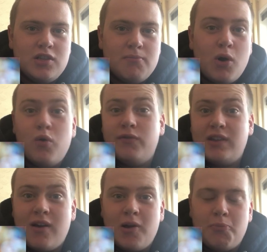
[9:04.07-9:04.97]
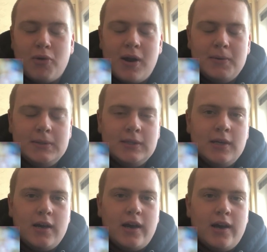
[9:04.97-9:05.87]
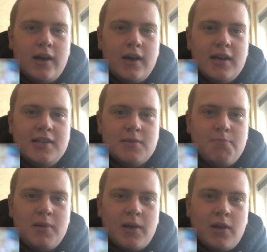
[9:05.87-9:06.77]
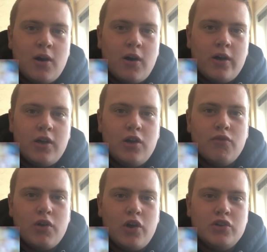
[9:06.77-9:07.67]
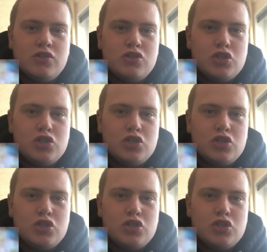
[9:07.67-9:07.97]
the mould of Derek Brown. He's a big guy who relies